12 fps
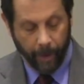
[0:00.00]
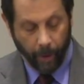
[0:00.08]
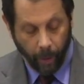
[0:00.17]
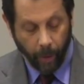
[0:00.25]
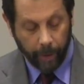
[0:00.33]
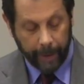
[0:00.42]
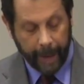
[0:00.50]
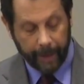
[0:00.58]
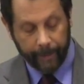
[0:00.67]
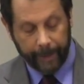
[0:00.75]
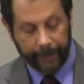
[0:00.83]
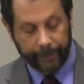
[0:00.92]
All
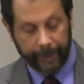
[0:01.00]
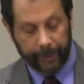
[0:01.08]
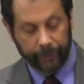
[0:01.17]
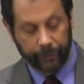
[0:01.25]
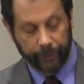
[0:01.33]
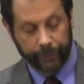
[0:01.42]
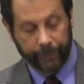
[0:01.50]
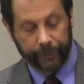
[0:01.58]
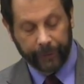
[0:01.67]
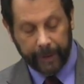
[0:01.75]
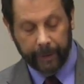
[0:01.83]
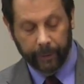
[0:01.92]
elements that Schulz's
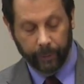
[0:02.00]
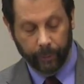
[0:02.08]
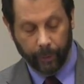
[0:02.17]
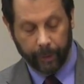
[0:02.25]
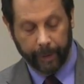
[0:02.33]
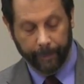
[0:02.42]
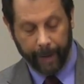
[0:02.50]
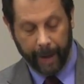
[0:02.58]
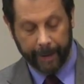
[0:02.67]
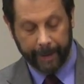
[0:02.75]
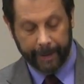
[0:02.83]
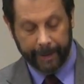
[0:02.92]
singular work
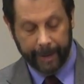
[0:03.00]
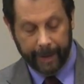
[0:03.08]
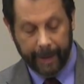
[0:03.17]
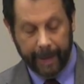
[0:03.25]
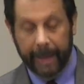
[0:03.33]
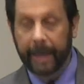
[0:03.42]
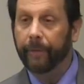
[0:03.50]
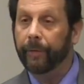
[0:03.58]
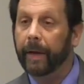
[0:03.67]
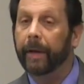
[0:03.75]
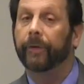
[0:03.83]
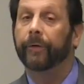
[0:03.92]
embodied, even and